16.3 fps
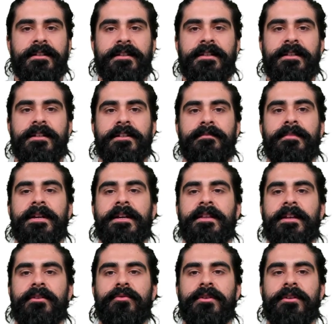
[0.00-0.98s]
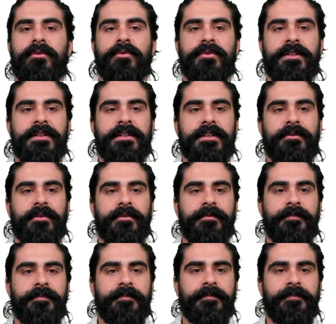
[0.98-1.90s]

T is bigger than or equal to zero.